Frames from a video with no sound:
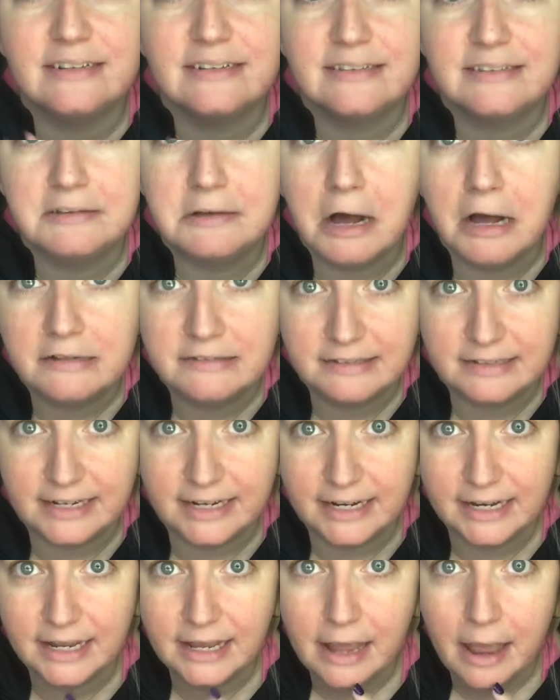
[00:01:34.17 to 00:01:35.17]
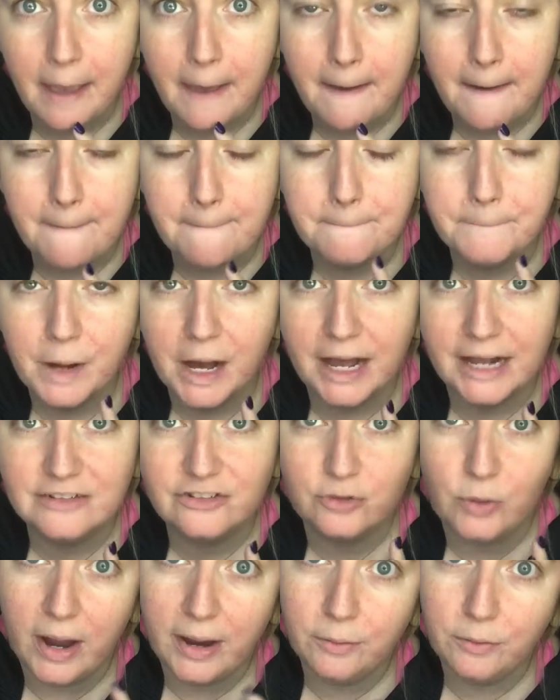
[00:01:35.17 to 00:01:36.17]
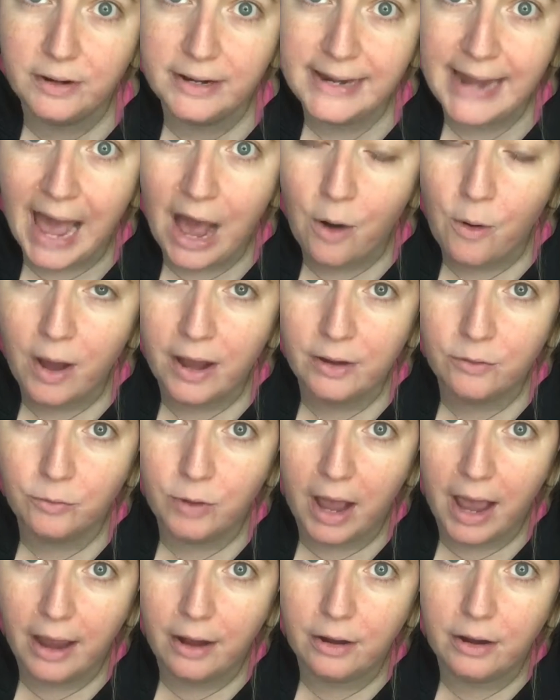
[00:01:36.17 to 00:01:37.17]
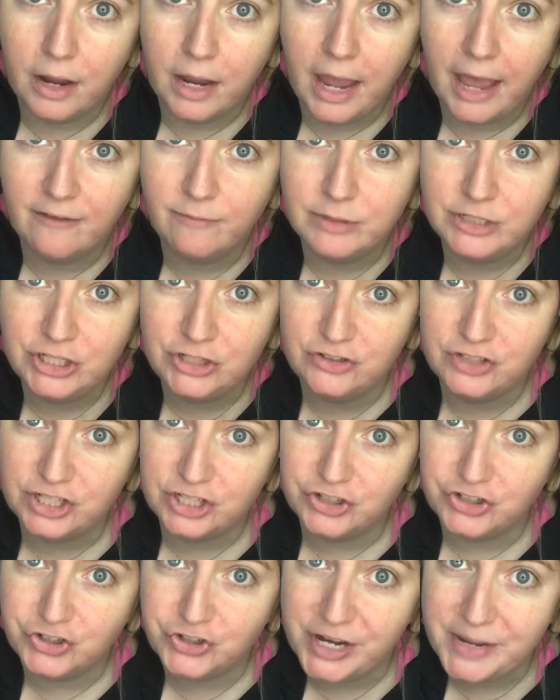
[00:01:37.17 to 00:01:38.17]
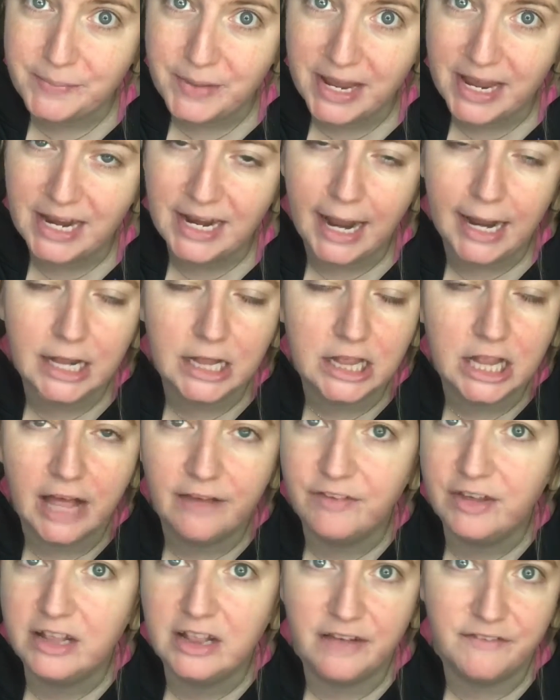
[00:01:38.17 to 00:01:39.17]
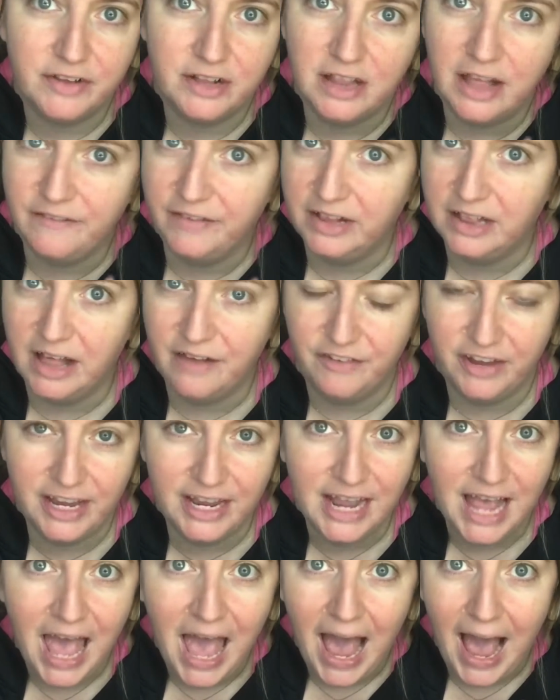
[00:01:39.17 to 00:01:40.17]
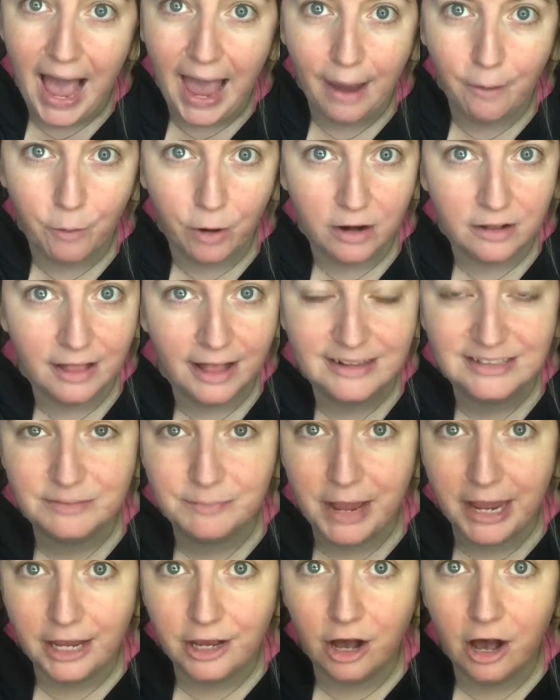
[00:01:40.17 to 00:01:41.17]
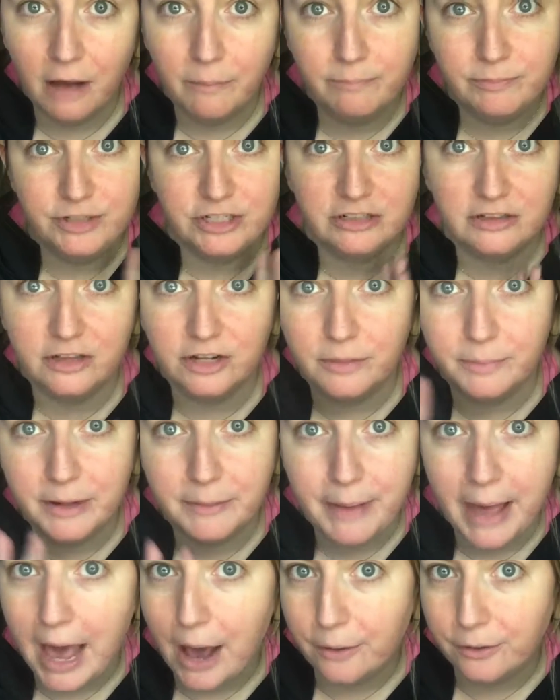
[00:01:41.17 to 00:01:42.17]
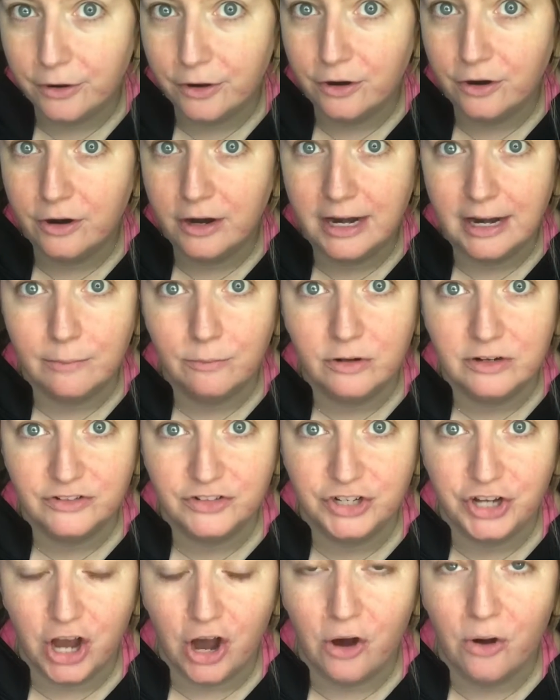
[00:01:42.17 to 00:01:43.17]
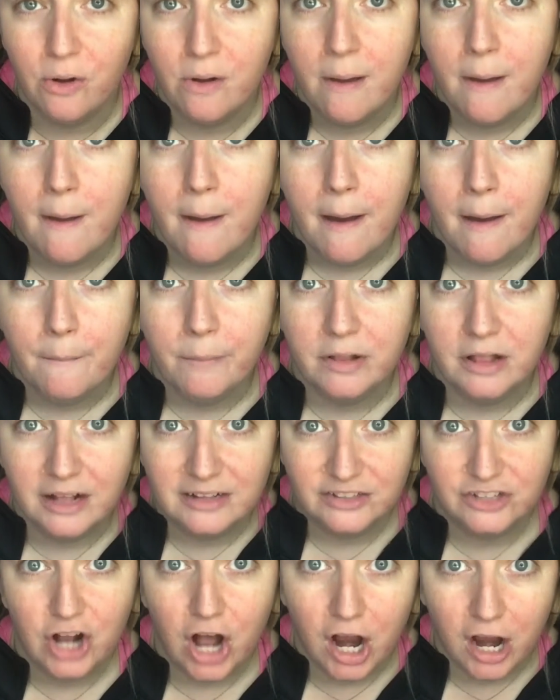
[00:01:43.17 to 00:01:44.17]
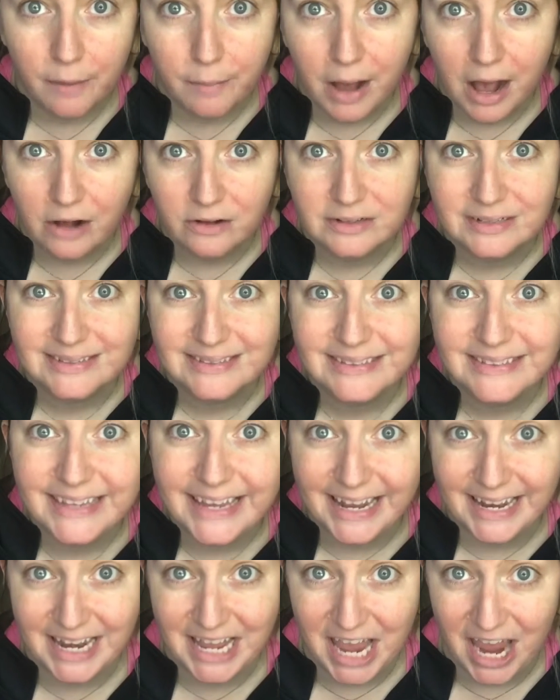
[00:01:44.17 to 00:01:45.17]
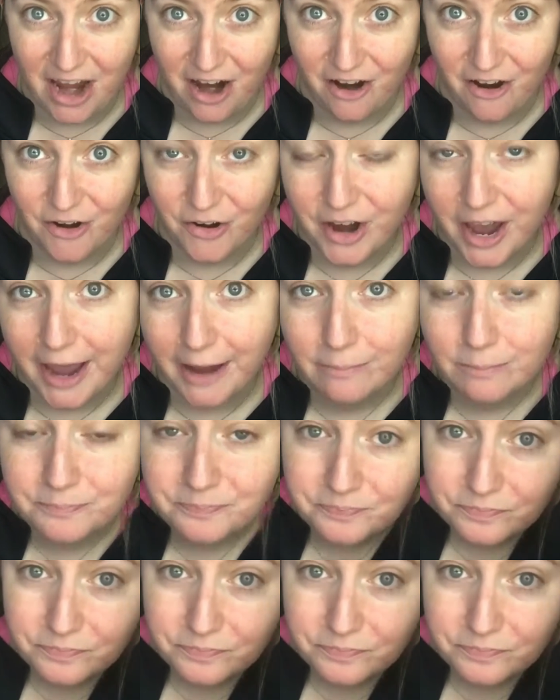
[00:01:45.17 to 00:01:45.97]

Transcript: disgusting. But so I have been using a treatment and I love it, love it, love it, love it. I wear less makeup, just a little bit of powder, and I'm good to go. But let's talk about skincare, okay?